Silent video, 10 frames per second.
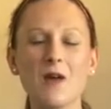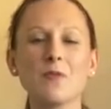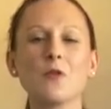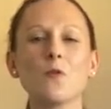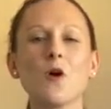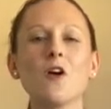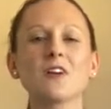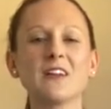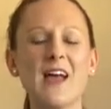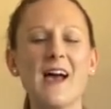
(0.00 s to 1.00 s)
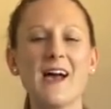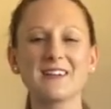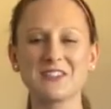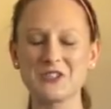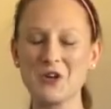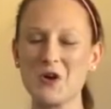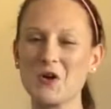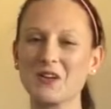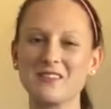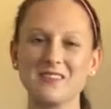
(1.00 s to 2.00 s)
I'm gonna walk and act and
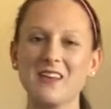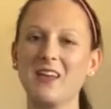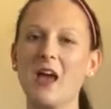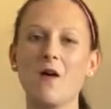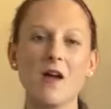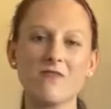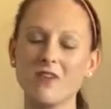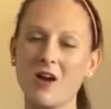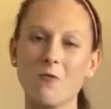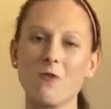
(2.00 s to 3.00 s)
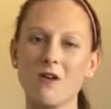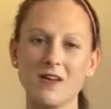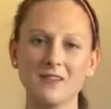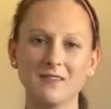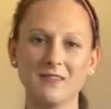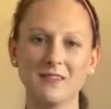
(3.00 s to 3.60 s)
talk and think however I want.